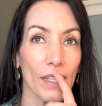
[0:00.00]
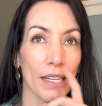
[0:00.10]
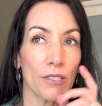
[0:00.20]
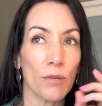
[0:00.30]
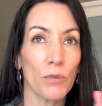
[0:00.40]

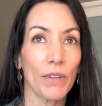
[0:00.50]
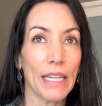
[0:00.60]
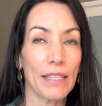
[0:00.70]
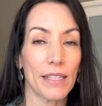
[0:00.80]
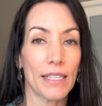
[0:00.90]
as you're moving
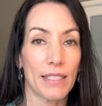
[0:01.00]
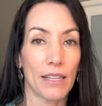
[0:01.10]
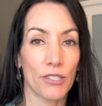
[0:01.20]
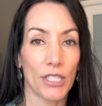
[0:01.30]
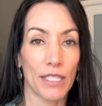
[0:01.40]
into these
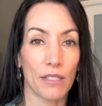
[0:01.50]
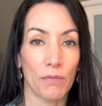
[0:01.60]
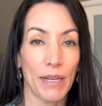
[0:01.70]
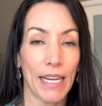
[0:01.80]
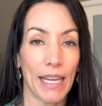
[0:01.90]
energies this
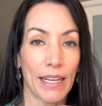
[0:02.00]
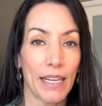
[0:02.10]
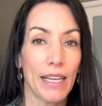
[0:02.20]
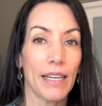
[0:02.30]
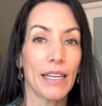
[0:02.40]
weekend,
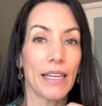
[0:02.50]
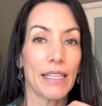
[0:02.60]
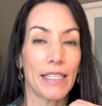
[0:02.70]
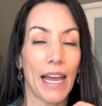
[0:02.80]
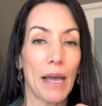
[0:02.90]

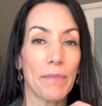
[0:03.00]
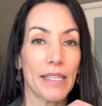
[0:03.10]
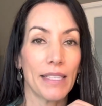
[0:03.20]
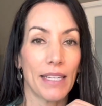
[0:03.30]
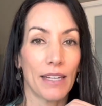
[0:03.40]
tap
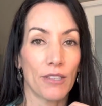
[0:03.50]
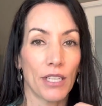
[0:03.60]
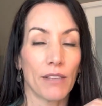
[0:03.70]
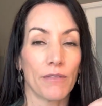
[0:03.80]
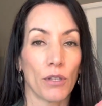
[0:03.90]
into the
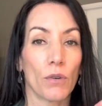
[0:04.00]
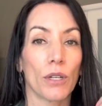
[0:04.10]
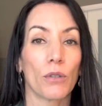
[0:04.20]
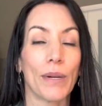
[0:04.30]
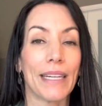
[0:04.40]
energy of your
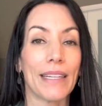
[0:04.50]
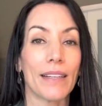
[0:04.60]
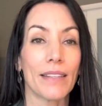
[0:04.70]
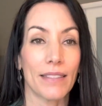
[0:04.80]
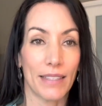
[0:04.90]

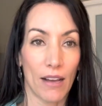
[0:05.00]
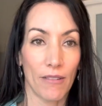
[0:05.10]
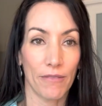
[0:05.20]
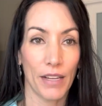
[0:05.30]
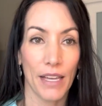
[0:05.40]
queen
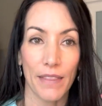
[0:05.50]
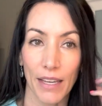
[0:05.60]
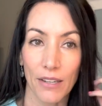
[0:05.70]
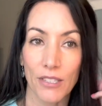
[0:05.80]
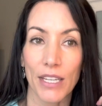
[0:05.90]
self, the
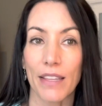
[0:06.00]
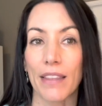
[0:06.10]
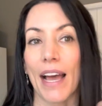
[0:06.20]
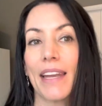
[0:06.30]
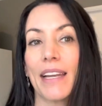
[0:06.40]
energy
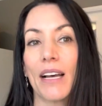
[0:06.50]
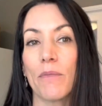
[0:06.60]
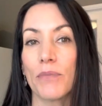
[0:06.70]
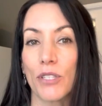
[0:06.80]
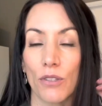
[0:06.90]
that
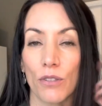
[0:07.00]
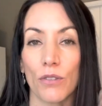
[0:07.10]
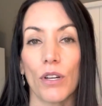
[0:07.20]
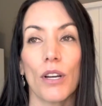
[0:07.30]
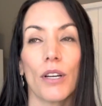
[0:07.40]
helps
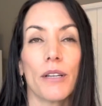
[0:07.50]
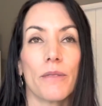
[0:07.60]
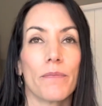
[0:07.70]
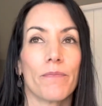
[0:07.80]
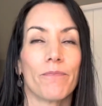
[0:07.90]
you
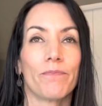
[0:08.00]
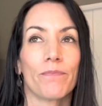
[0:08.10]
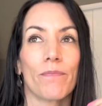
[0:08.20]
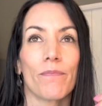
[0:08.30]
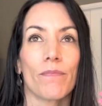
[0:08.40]

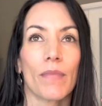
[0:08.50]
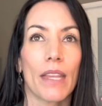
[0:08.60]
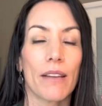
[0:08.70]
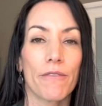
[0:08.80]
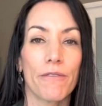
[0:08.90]

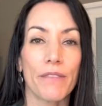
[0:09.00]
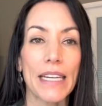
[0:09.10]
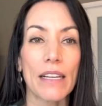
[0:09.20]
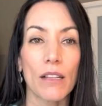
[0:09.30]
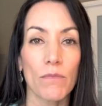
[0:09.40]

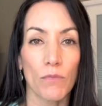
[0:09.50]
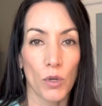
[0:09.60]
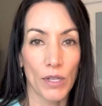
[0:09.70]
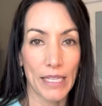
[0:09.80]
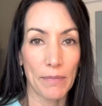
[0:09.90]
feel
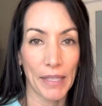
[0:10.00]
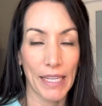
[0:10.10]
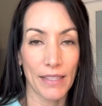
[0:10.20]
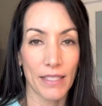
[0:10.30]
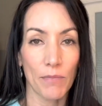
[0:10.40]
more deeply.
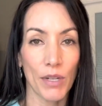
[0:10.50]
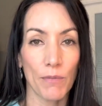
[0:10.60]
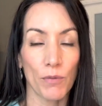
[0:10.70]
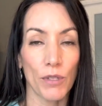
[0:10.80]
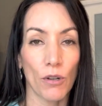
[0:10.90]
And
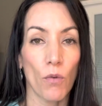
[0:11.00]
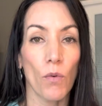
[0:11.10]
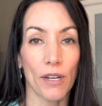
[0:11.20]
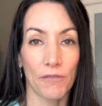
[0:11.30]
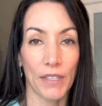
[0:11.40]
sometimes we don't
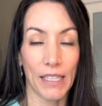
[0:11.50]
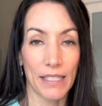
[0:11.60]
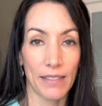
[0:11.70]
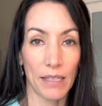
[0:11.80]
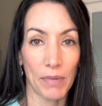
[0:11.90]
want to feel as
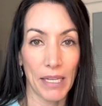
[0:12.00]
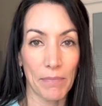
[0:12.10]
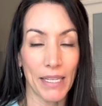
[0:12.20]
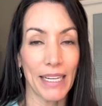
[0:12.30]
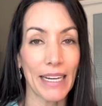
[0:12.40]
deeply,
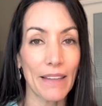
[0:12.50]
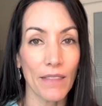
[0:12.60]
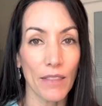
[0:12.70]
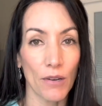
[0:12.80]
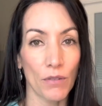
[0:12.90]
but
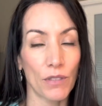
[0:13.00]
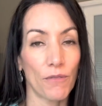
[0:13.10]
in those